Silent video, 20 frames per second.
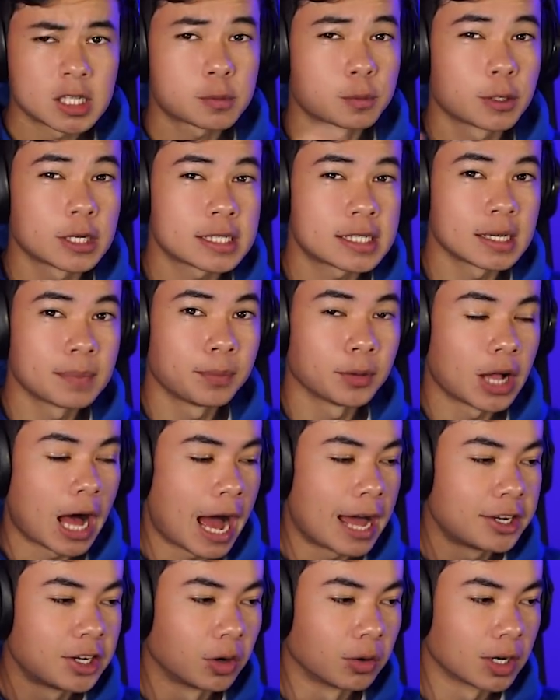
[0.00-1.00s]
it's pretty simple.
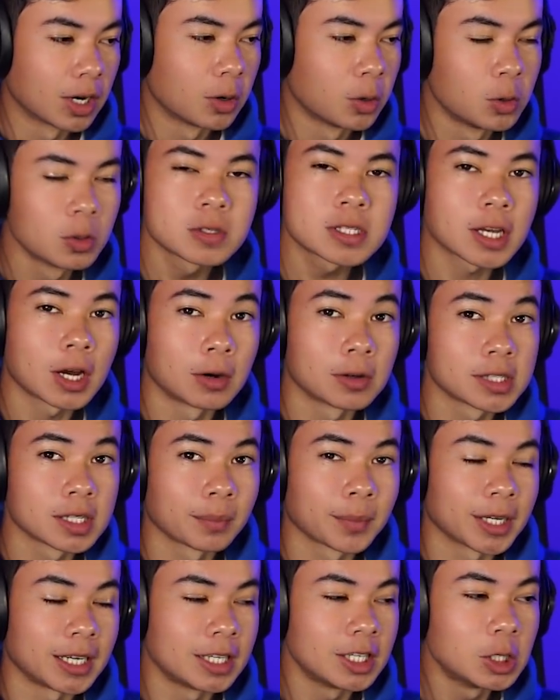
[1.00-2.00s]
I don't know whose codes
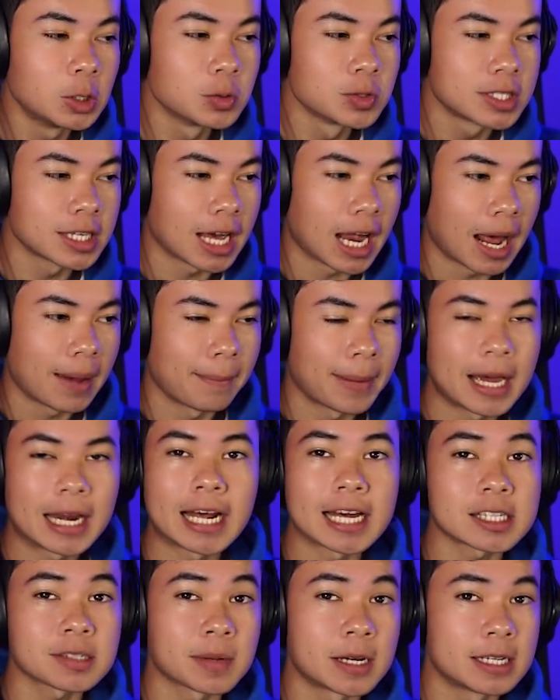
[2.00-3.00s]
I'm gonna use yet. I
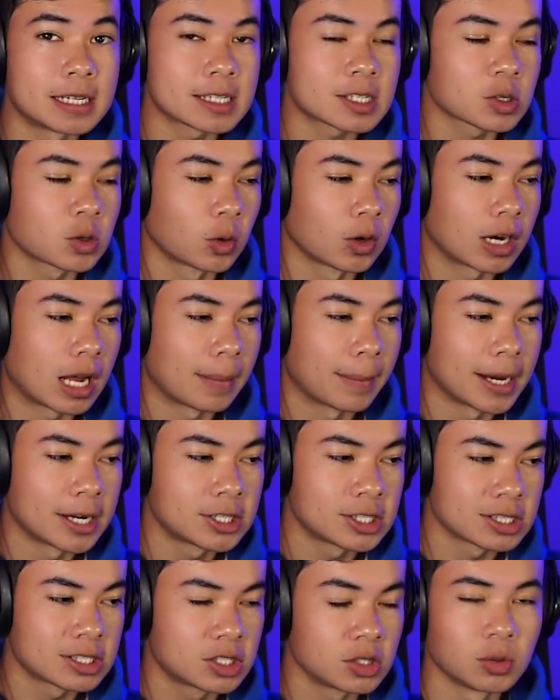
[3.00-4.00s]
might ask my Discord. I
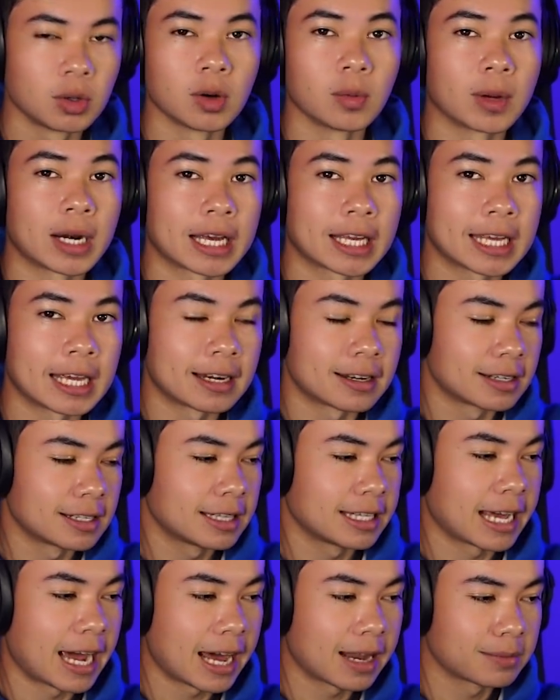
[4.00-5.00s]
might just do it when I get into
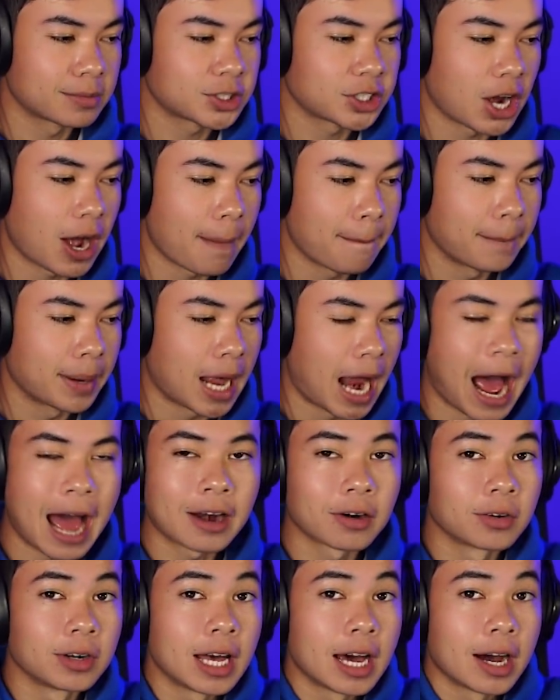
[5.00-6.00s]
the item shop, but I don't